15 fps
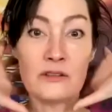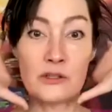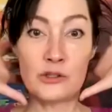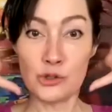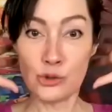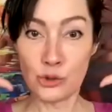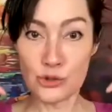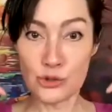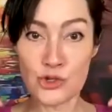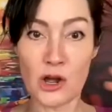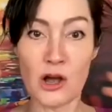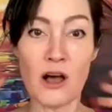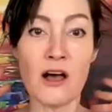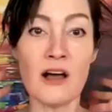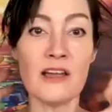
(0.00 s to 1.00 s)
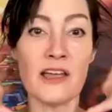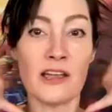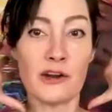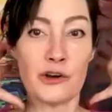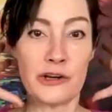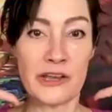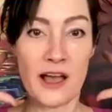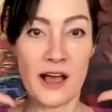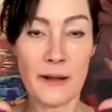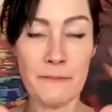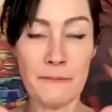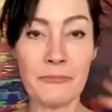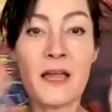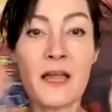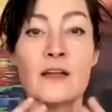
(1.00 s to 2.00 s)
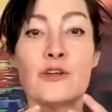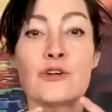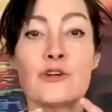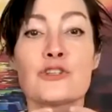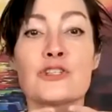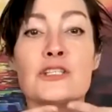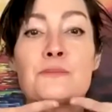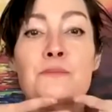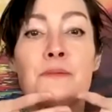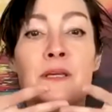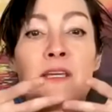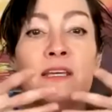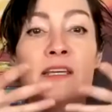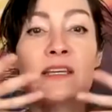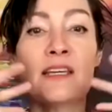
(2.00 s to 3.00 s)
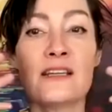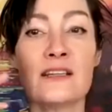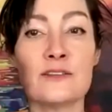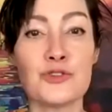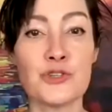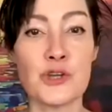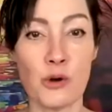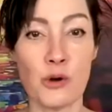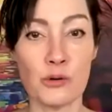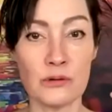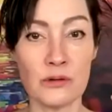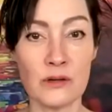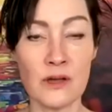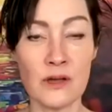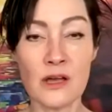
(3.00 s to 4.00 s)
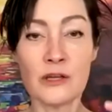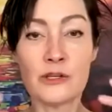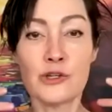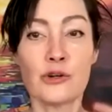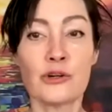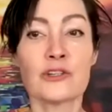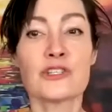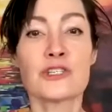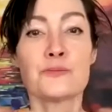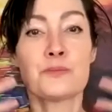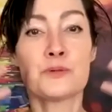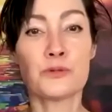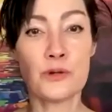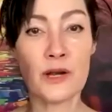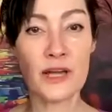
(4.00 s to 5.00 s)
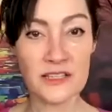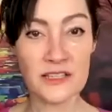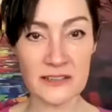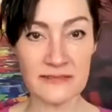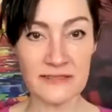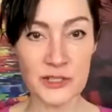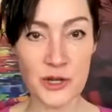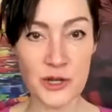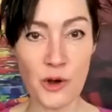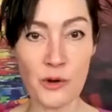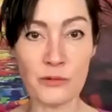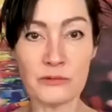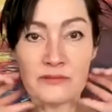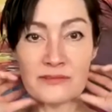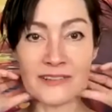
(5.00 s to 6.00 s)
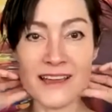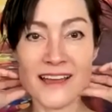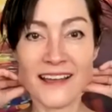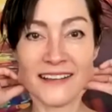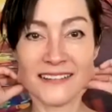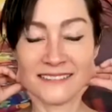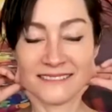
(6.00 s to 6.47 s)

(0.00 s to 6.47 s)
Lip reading: your jaw area, your speaking zone, your expressive zone. Okay.